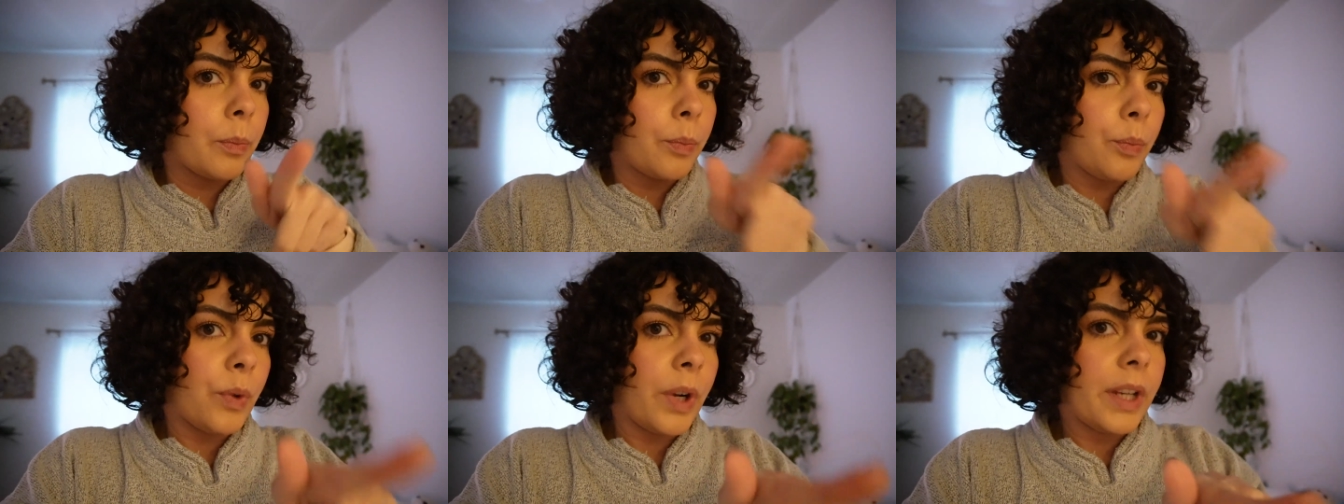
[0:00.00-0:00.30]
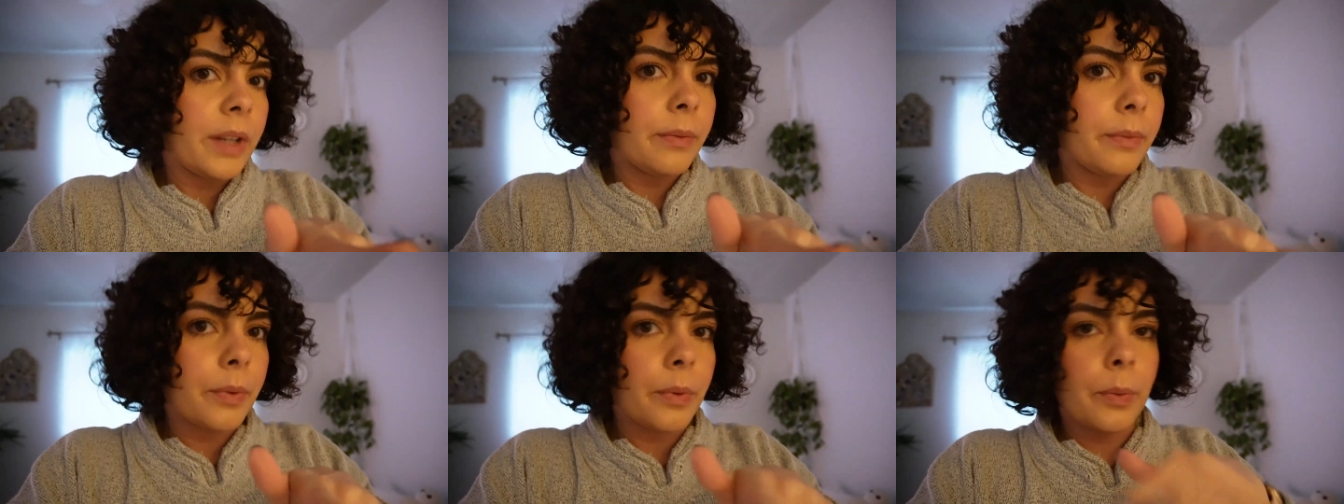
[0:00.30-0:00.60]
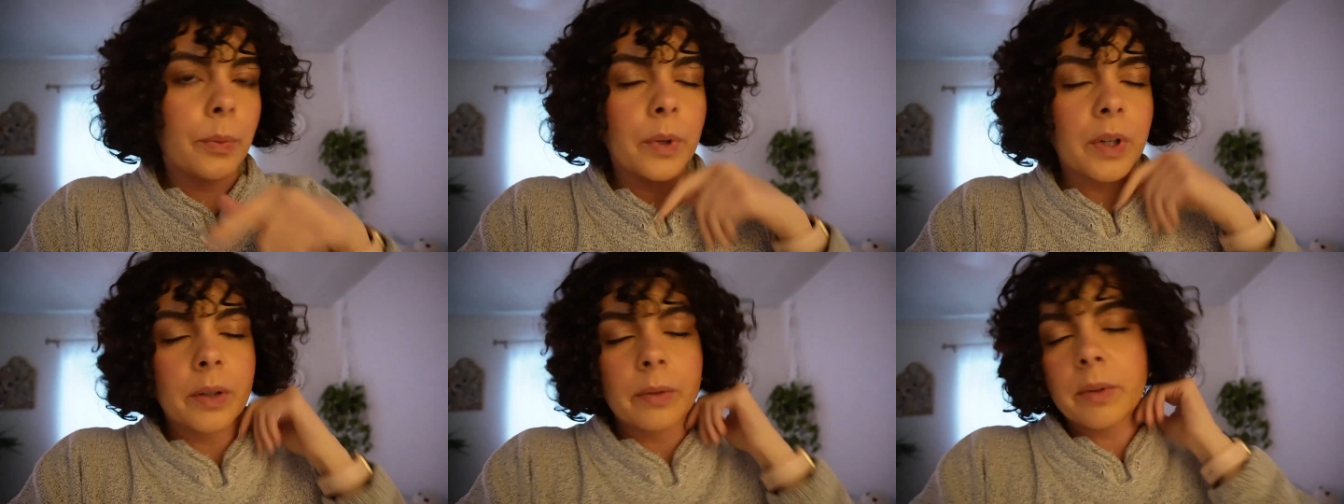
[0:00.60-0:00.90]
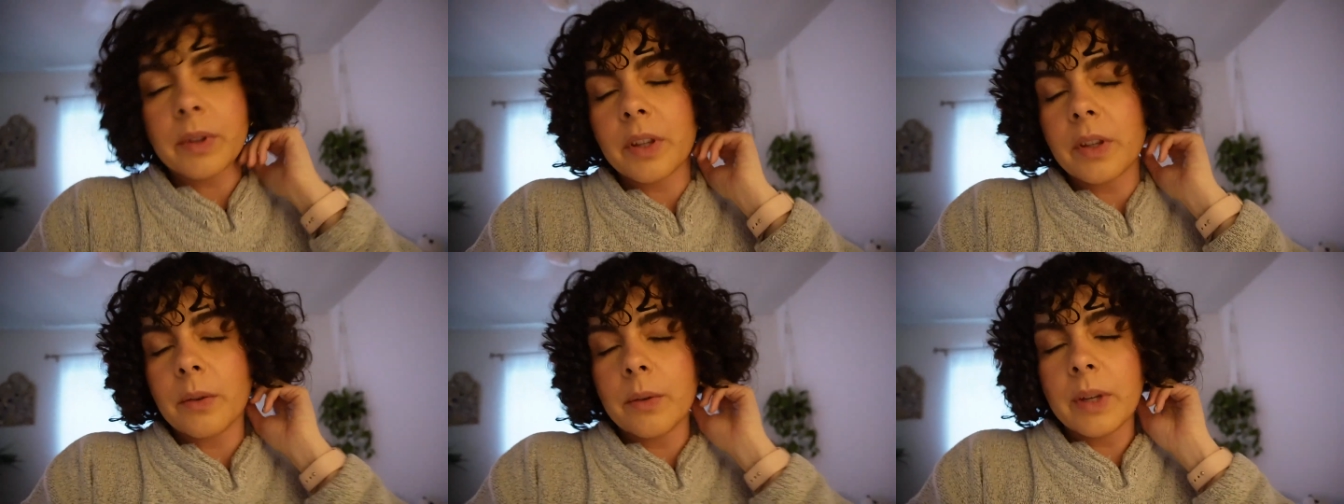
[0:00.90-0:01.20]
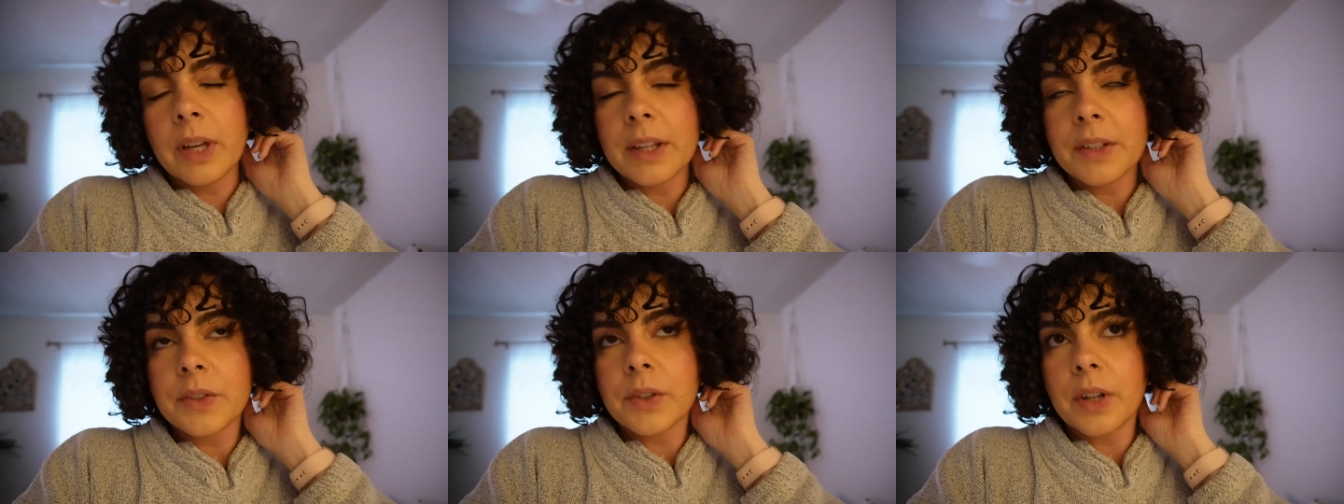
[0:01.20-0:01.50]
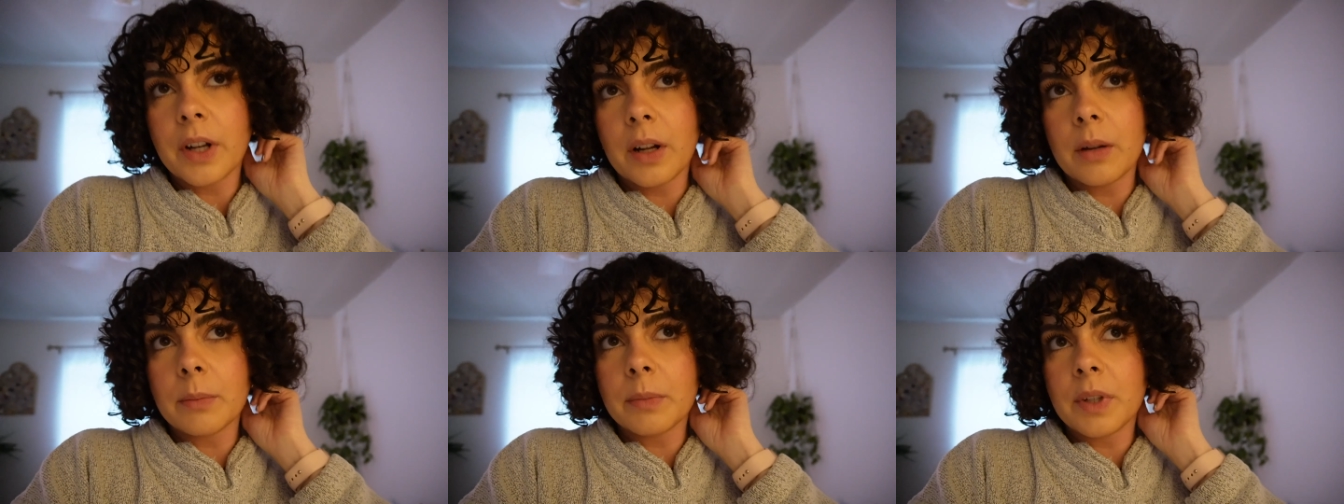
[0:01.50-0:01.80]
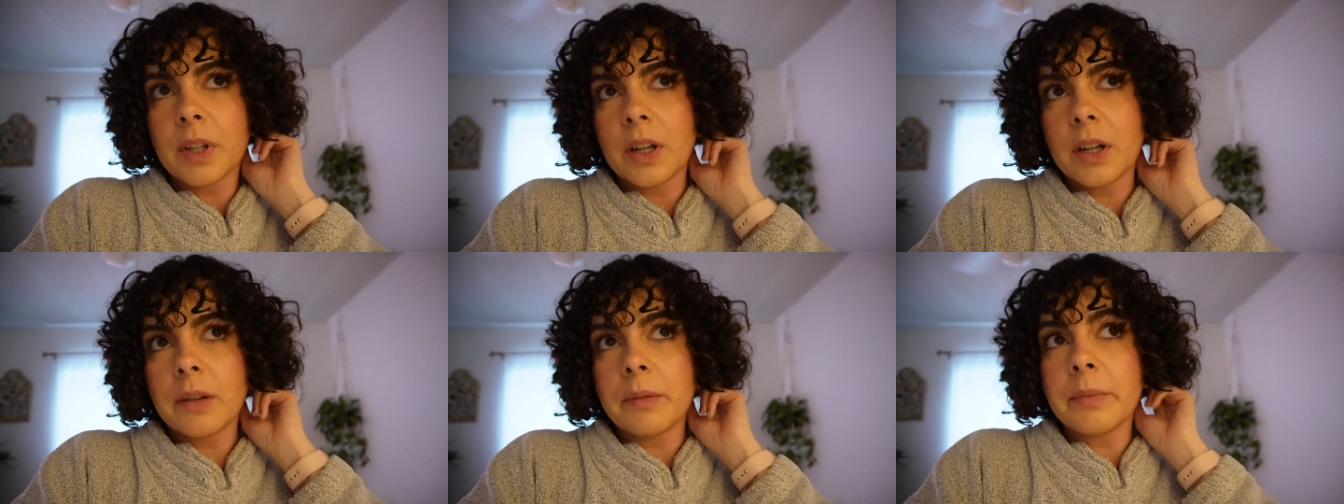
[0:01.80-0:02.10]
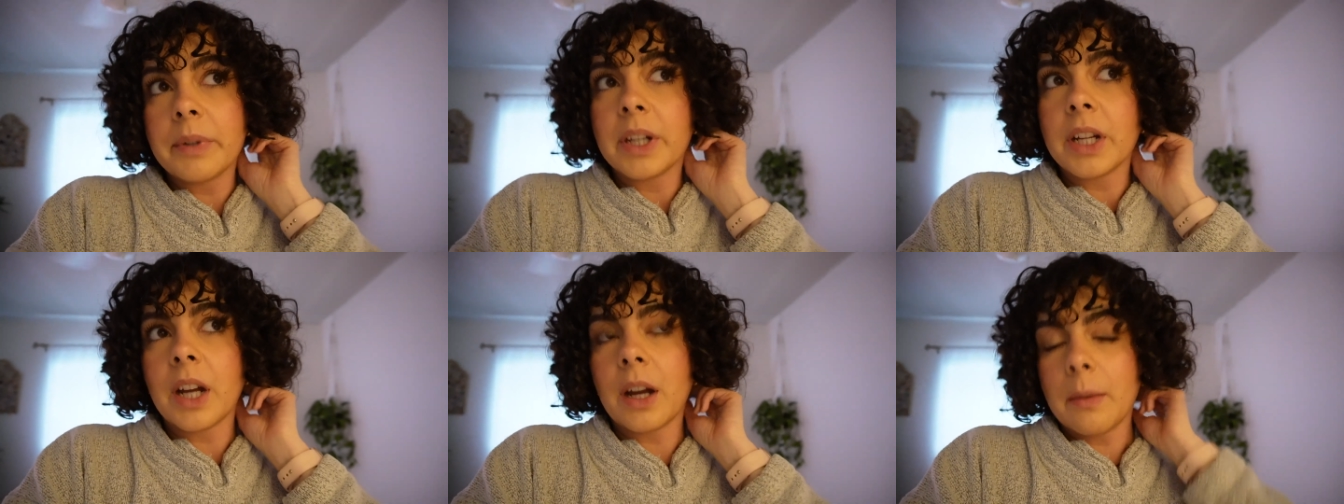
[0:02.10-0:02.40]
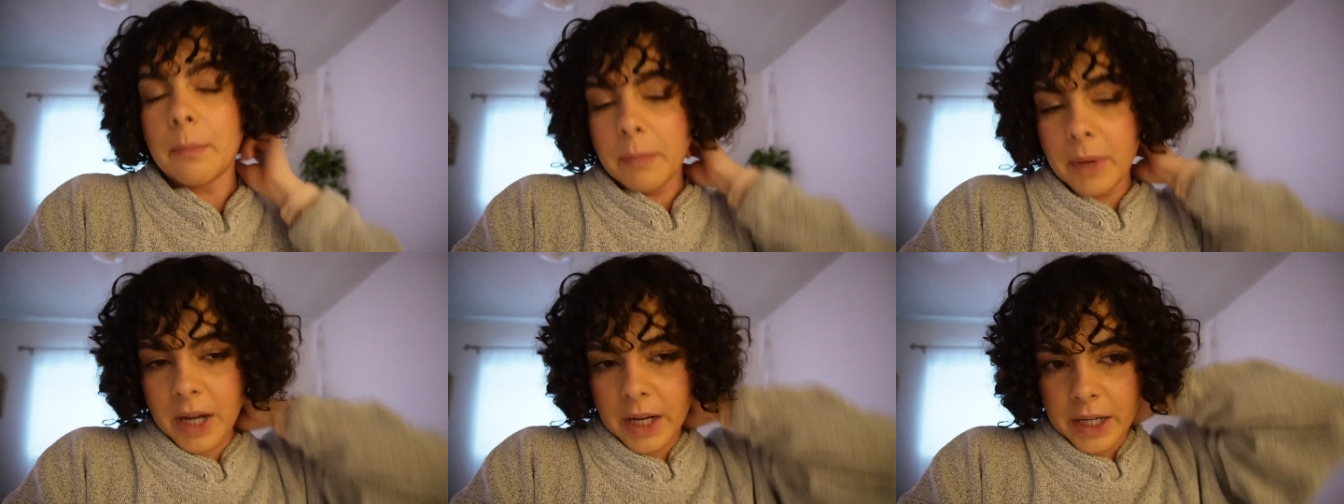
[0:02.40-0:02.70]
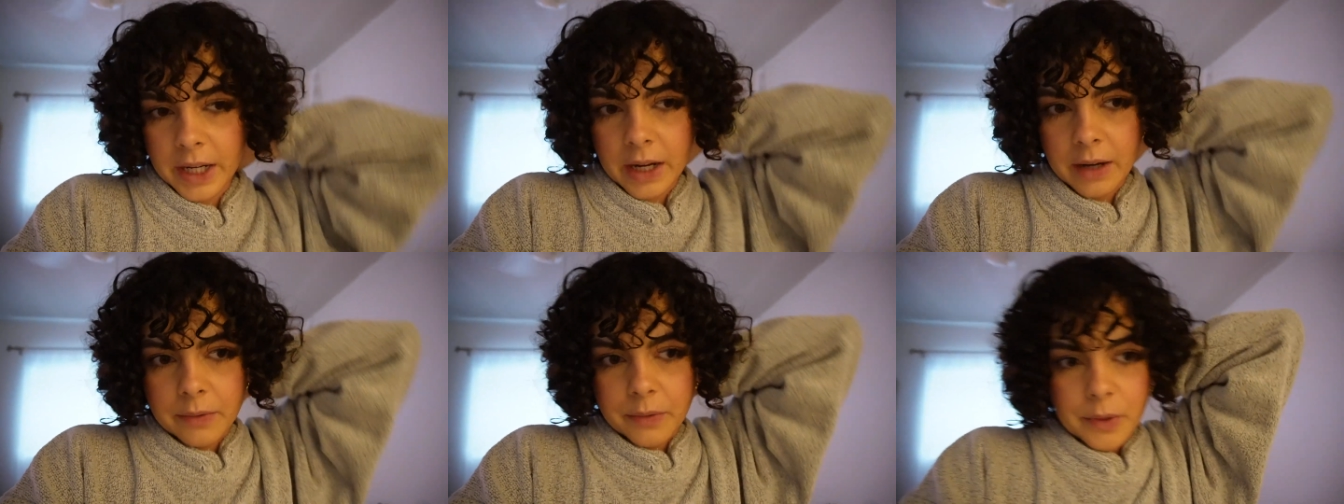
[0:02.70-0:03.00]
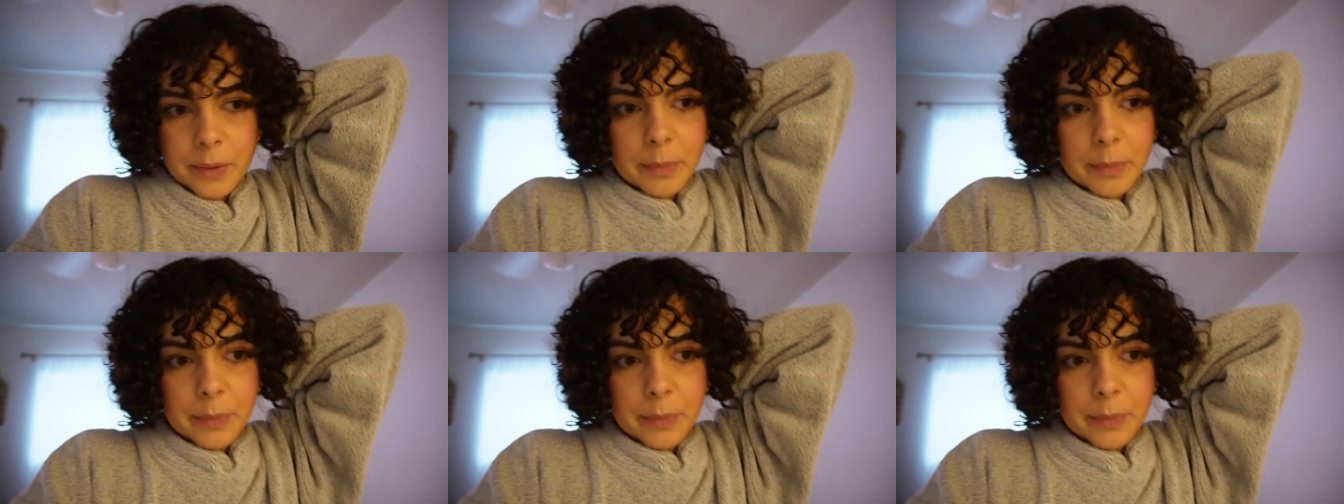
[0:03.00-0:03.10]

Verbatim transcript: ready for work with you yesterday, I'm, I'm gonna come back after.